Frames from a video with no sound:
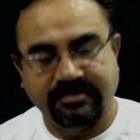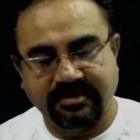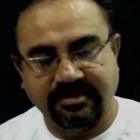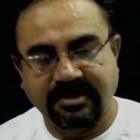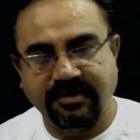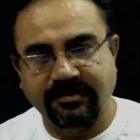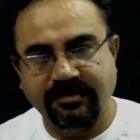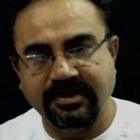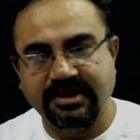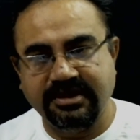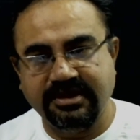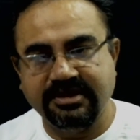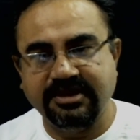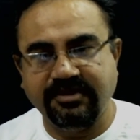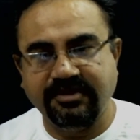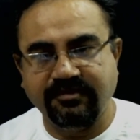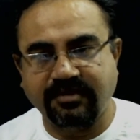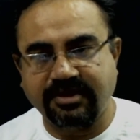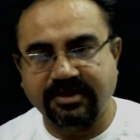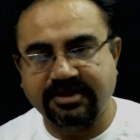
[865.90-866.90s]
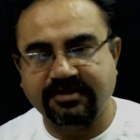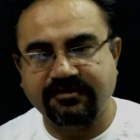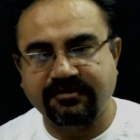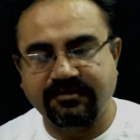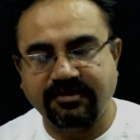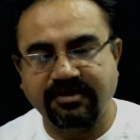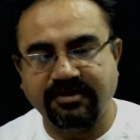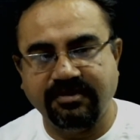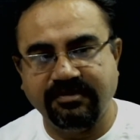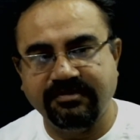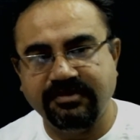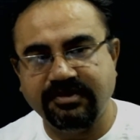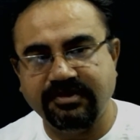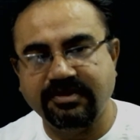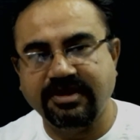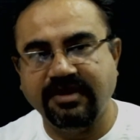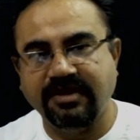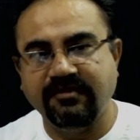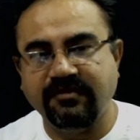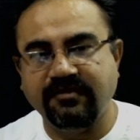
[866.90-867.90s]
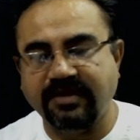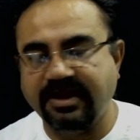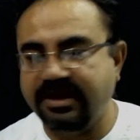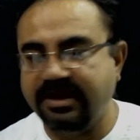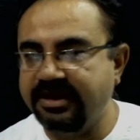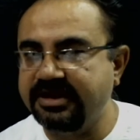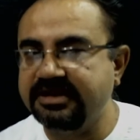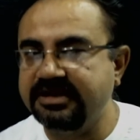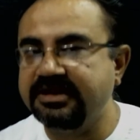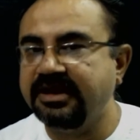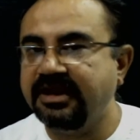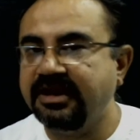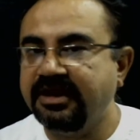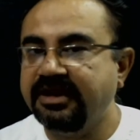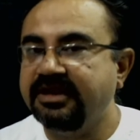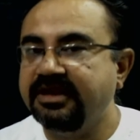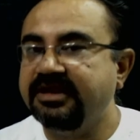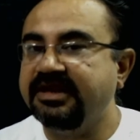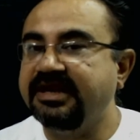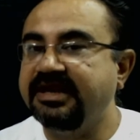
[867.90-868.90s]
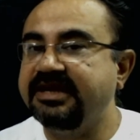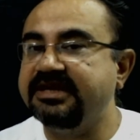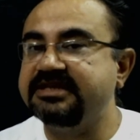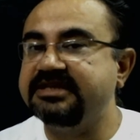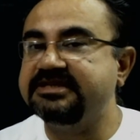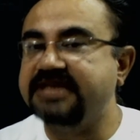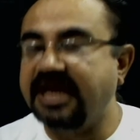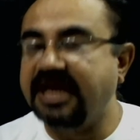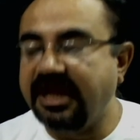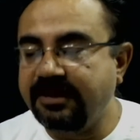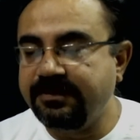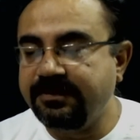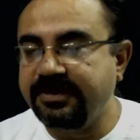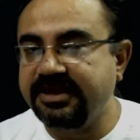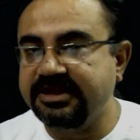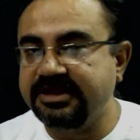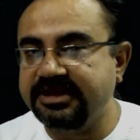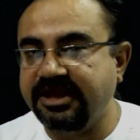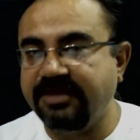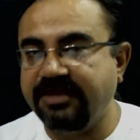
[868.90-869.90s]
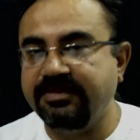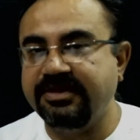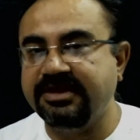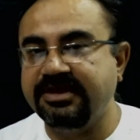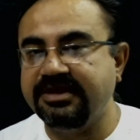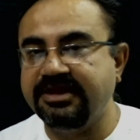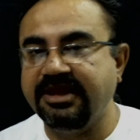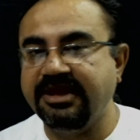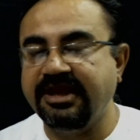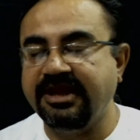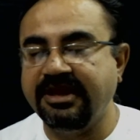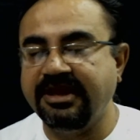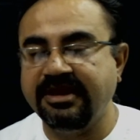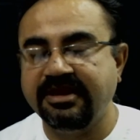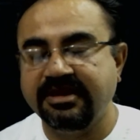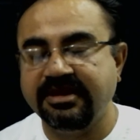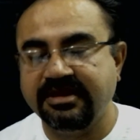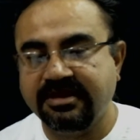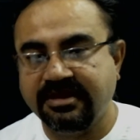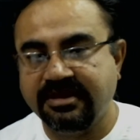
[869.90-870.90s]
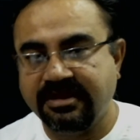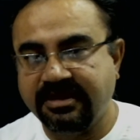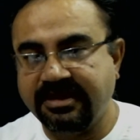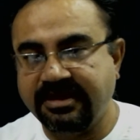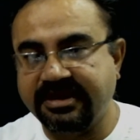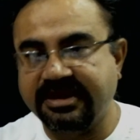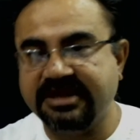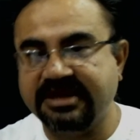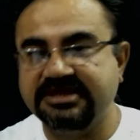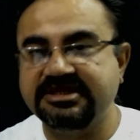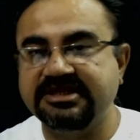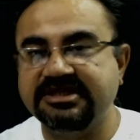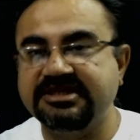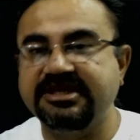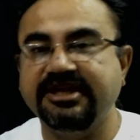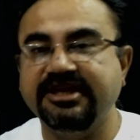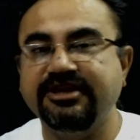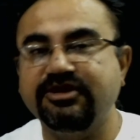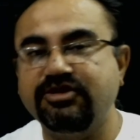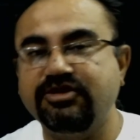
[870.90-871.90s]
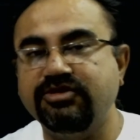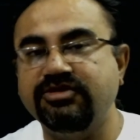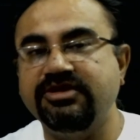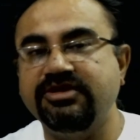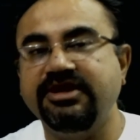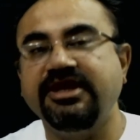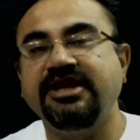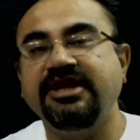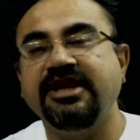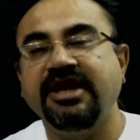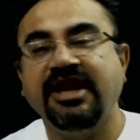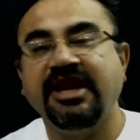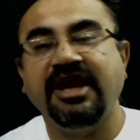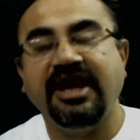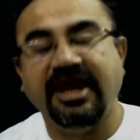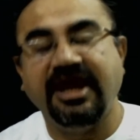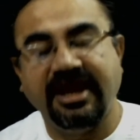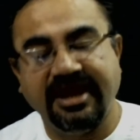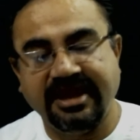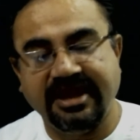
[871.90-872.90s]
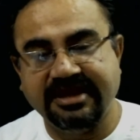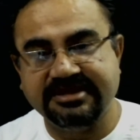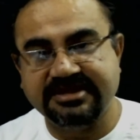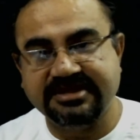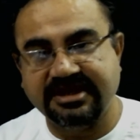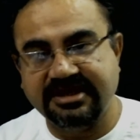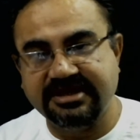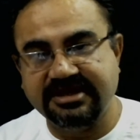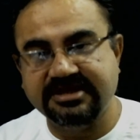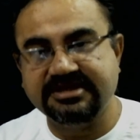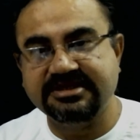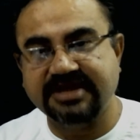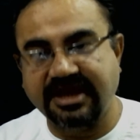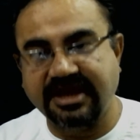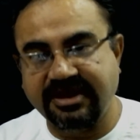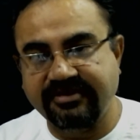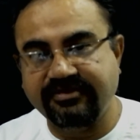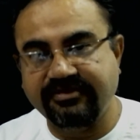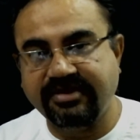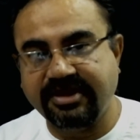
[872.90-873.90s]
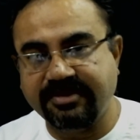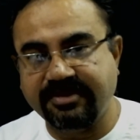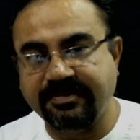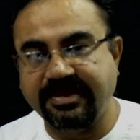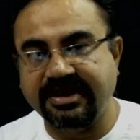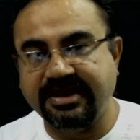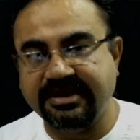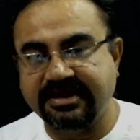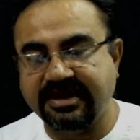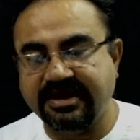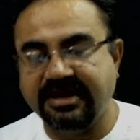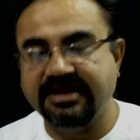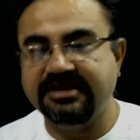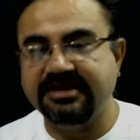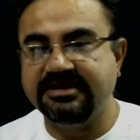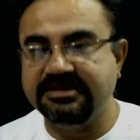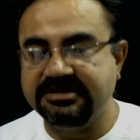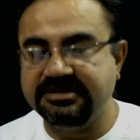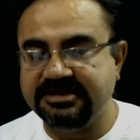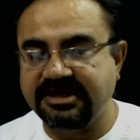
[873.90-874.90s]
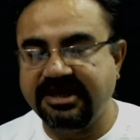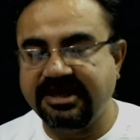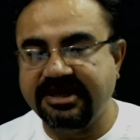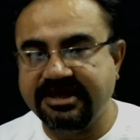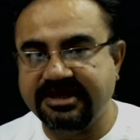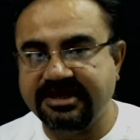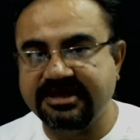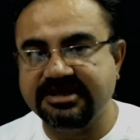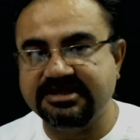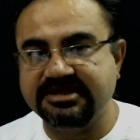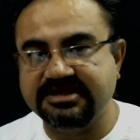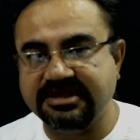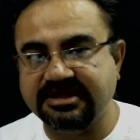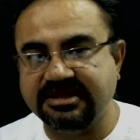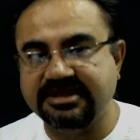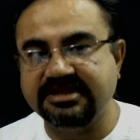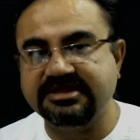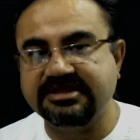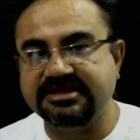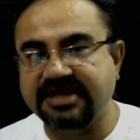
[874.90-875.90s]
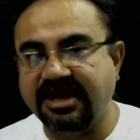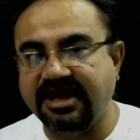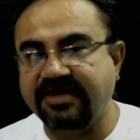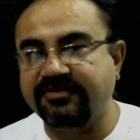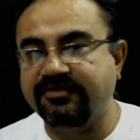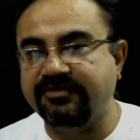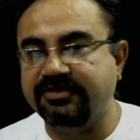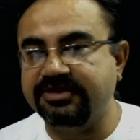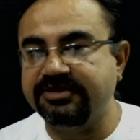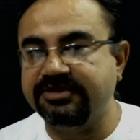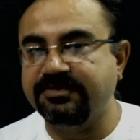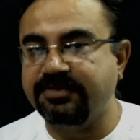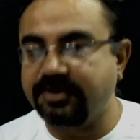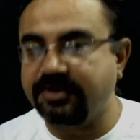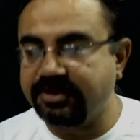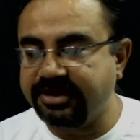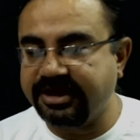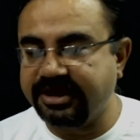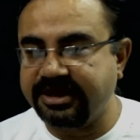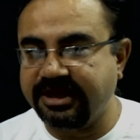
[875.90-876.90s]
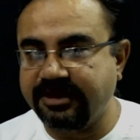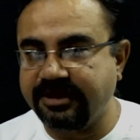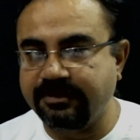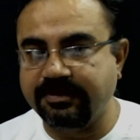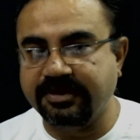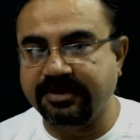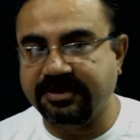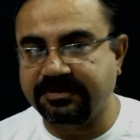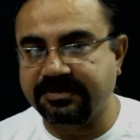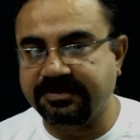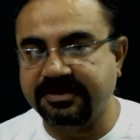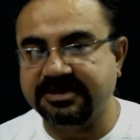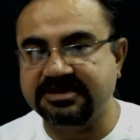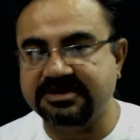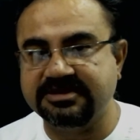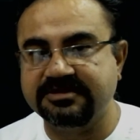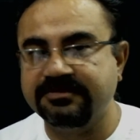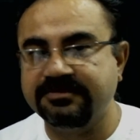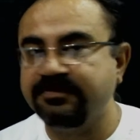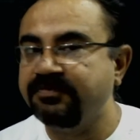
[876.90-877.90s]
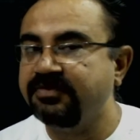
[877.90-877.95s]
even in the water form, you can find it. It is helping them in the resisting to the hazardous environment, and gelatinous sheath is there for the protecting purpose.